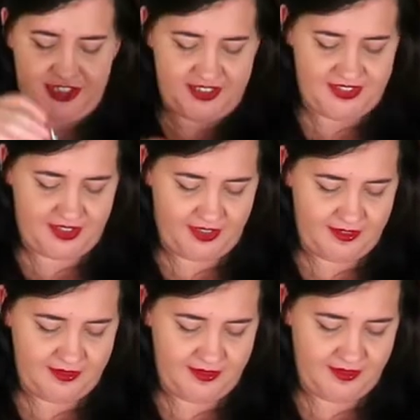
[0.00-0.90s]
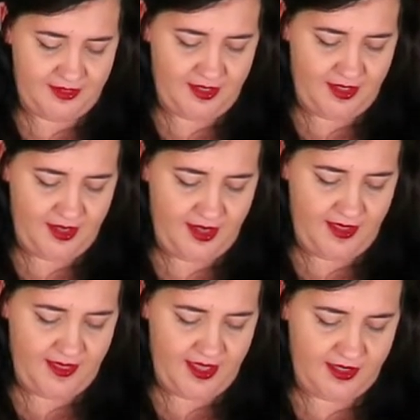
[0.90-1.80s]
Just so.
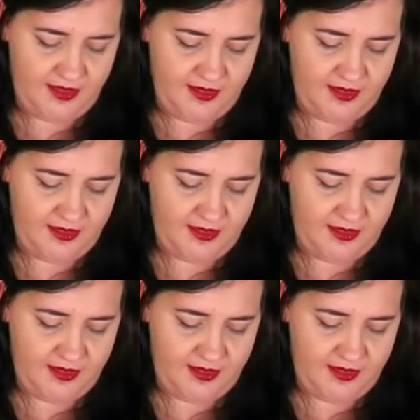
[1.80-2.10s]
And then